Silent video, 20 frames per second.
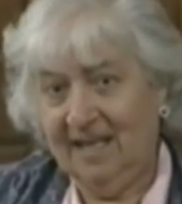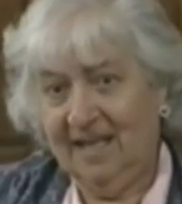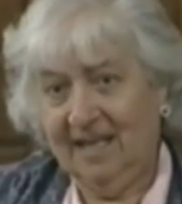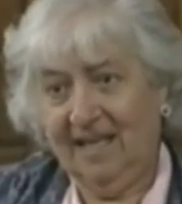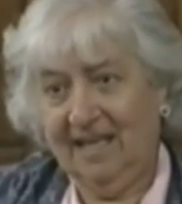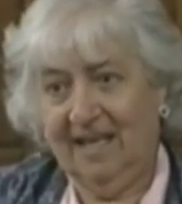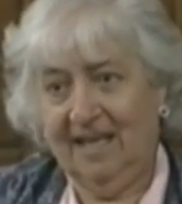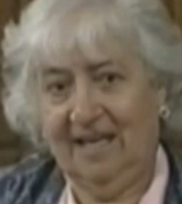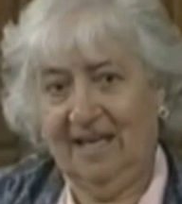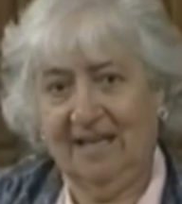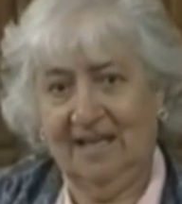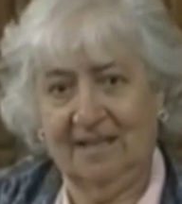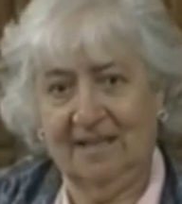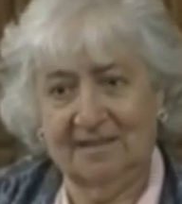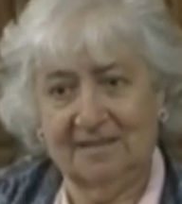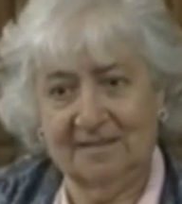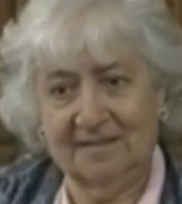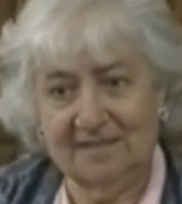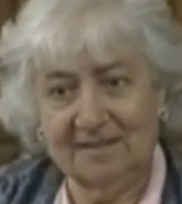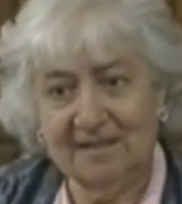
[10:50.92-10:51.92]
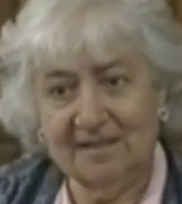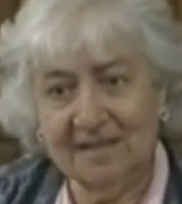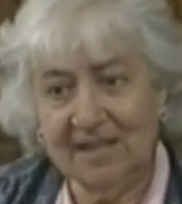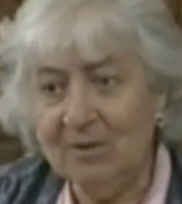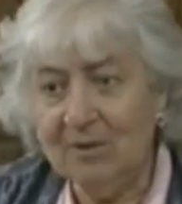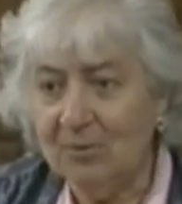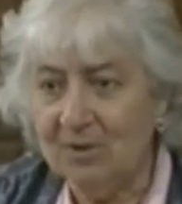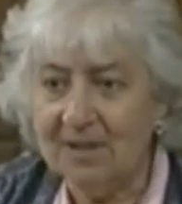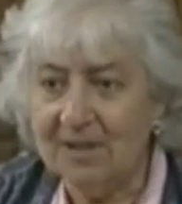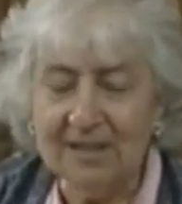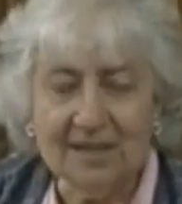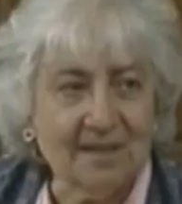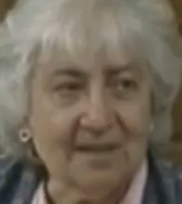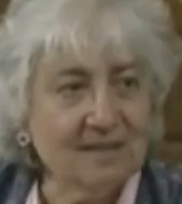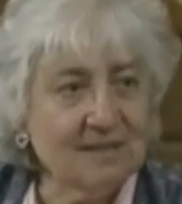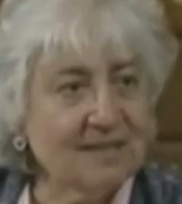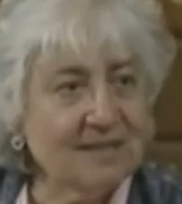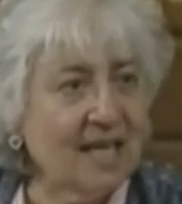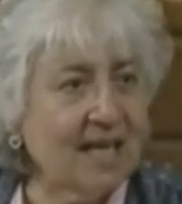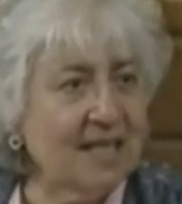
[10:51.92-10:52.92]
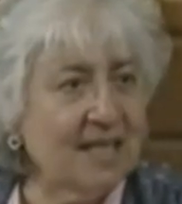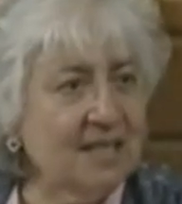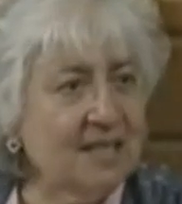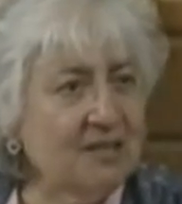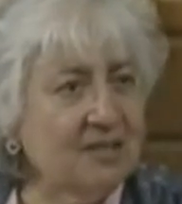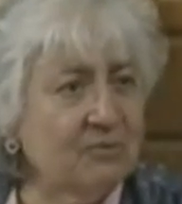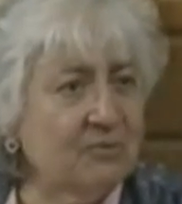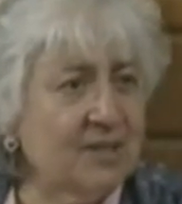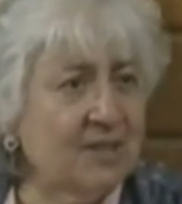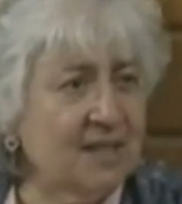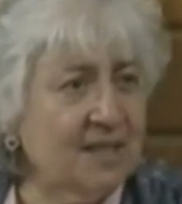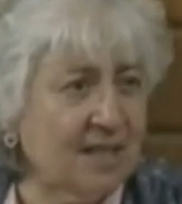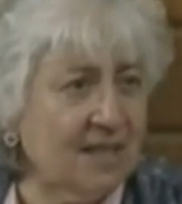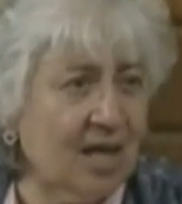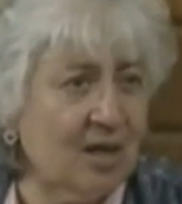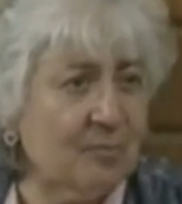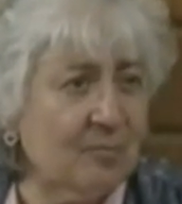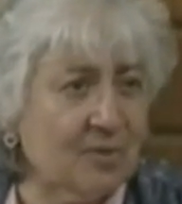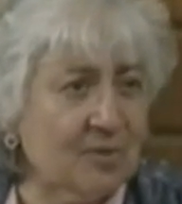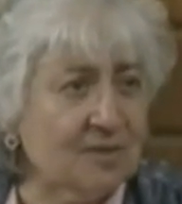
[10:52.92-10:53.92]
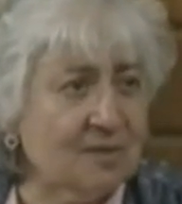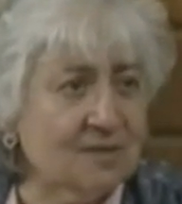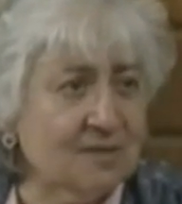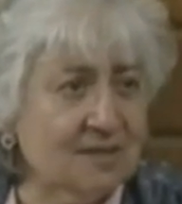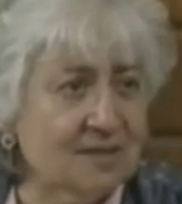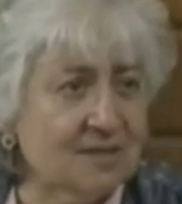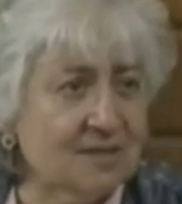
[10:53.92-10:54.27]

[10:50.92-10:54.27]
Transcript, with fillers: And they were little tiny green apples.